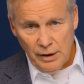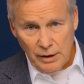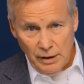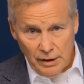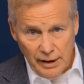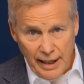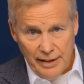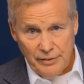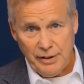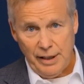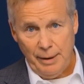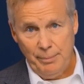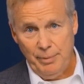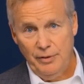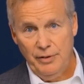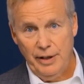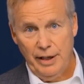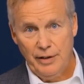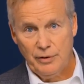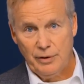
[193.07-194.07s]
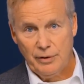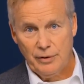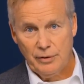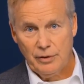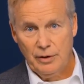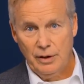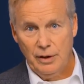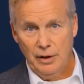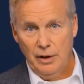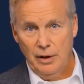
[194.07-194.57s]
less amputations.
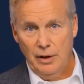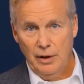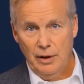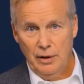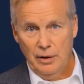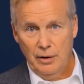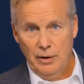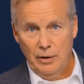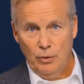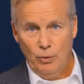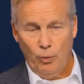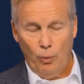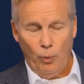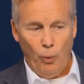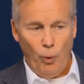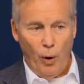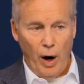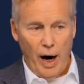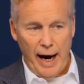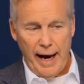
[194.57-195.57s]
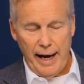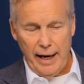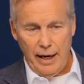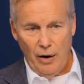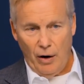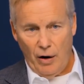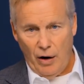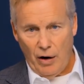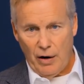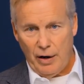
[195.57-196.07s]
Why
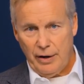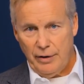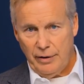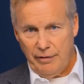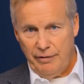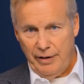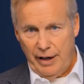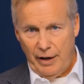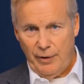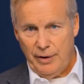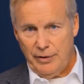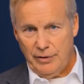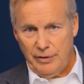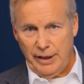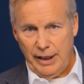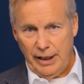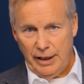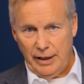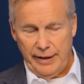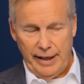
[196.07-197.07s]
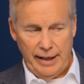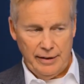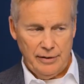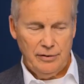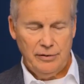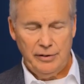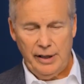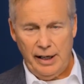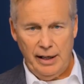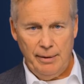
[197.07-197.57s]
aren't the veterans getting that
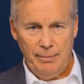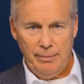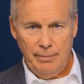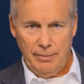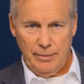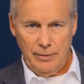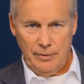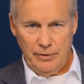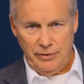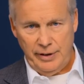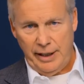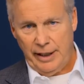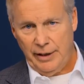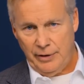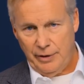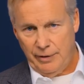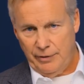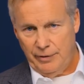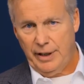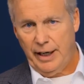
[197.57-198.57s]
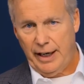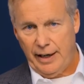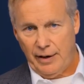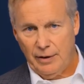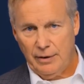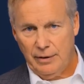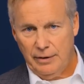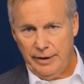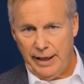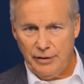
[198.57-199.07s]
same standard of care?
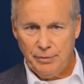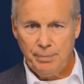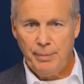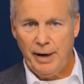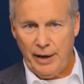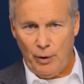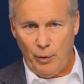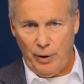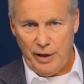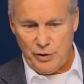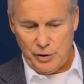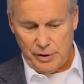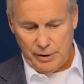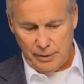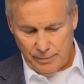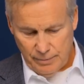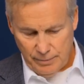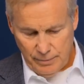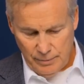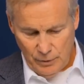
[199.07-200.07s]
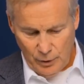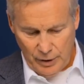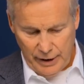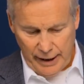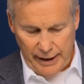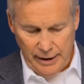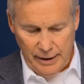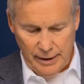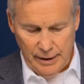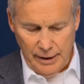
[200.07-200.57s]
That's my question,
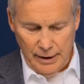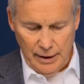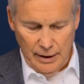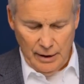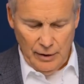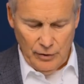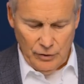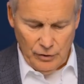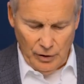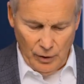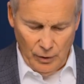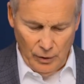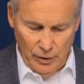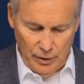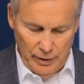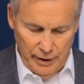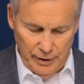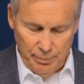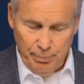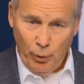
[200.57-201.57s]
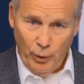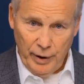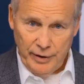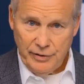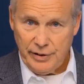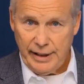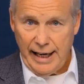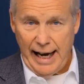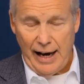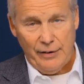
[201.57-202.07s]
okay? So it
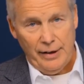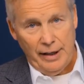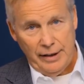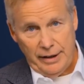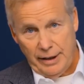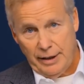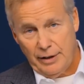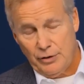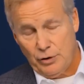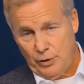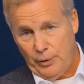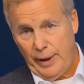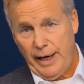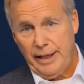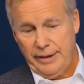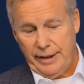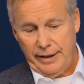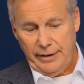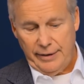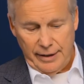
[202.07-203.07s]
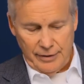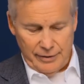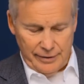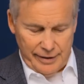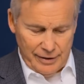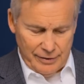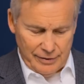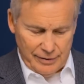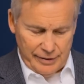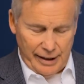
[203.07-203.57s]
points it out, and I think it's great that
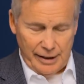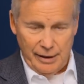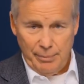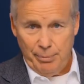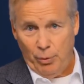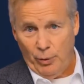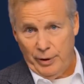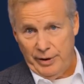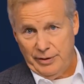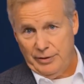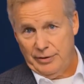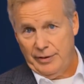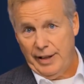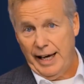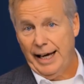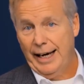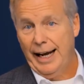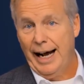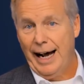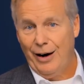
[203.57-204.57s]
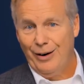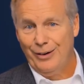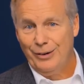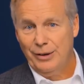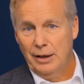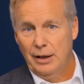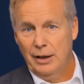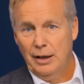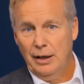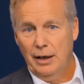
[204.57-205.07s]
this study points that out.
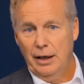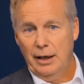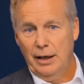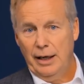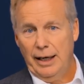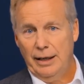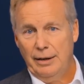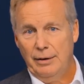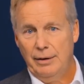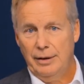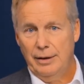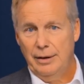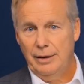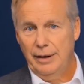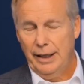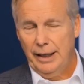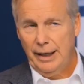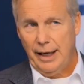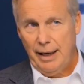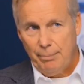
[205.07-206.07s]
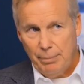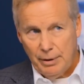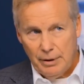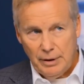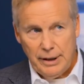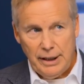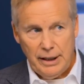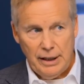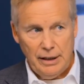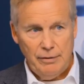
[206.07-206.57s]
And I
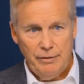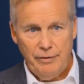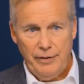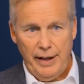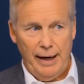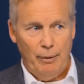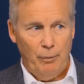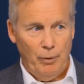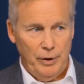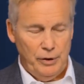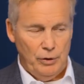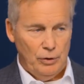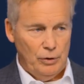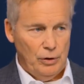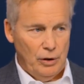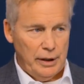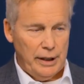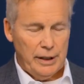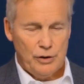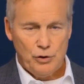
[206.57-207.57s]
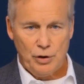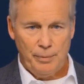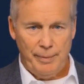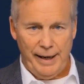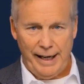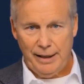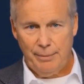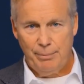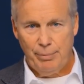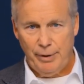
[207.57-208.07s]
believe that when you look at
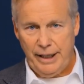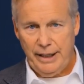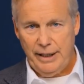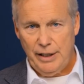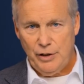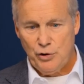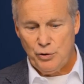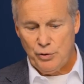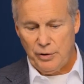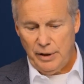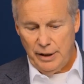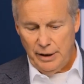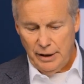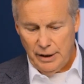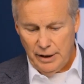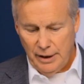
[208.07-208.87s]
traumatic brain injury,